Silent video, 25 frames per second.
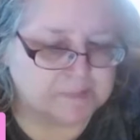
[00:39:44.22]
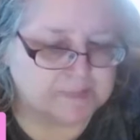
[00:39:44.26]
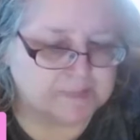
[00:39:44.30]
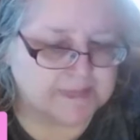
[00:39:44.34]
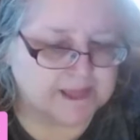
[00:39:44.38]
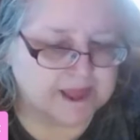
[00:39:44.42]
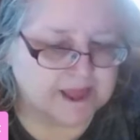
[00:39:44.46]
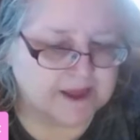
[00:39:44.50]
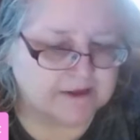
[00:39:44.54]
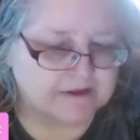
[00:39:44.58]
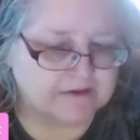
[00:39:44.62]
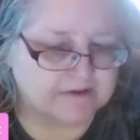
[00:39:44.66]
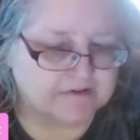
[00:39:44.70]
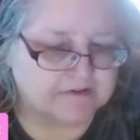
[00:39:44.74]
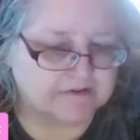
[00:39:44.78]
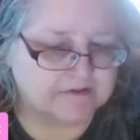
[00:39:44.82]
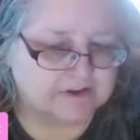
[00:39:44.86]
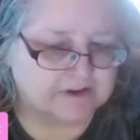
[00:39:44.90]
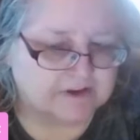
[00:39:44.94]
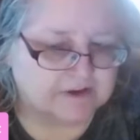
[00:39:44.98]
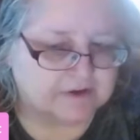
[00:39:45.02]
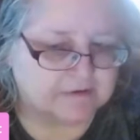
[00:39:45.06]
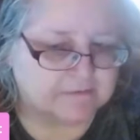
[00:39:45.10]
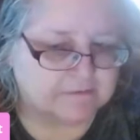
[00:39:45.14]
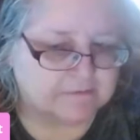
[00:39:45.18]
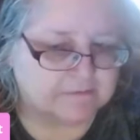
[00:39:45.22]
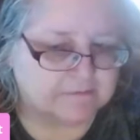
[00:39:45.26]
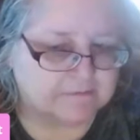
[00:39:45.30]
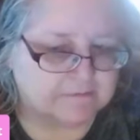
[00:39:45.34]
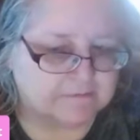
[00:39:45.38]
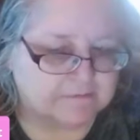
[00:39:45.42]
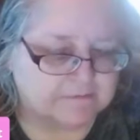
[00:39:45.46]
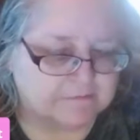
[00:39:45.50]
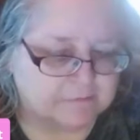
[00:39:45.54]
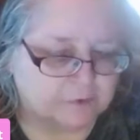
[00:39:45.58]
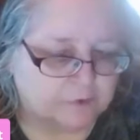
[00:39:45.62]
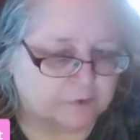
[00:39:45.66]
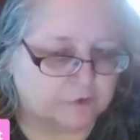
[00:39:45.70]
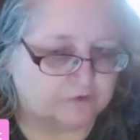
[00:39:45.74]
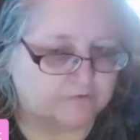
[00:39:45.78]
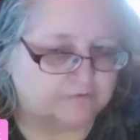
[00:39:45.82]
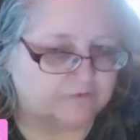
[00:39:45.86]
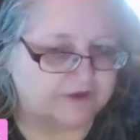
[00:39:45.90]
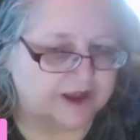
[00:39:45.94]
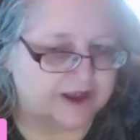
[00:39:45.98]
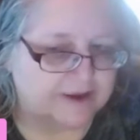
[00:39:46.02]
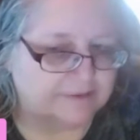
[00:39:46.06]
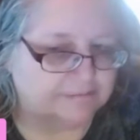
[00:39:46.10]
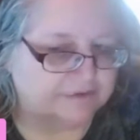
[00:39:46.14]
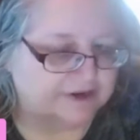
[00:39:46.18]
yeah, it's a whole
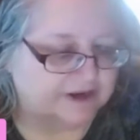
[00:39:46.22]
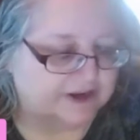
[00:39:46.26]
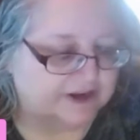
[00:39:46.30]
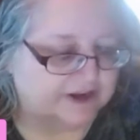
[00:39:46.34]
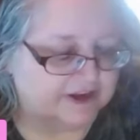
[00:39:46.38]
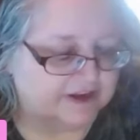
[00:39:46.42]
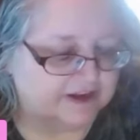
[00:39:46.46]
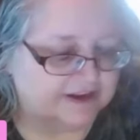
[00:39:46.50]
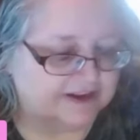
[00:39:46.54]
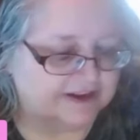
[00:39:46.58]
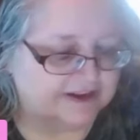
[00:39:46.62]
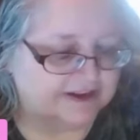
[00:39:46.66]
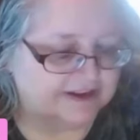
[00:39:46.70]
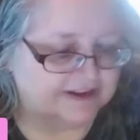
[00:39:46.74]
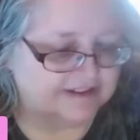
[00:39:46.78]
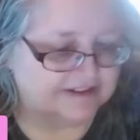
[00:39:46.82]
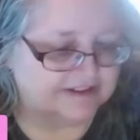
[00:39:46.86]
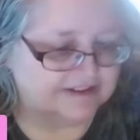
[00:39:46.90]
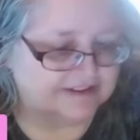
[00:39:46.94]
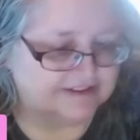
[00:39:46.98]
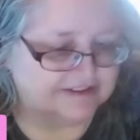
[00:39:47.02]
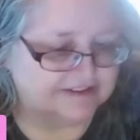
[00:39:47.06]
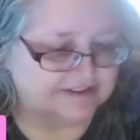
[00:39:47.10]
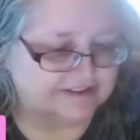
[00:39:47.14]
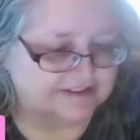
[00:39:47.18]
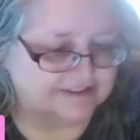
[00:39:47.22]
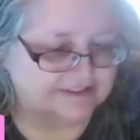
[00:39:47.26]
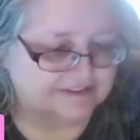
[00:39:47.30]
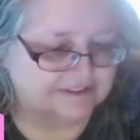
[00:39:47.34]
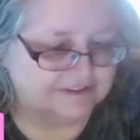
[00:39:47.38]
family in it, and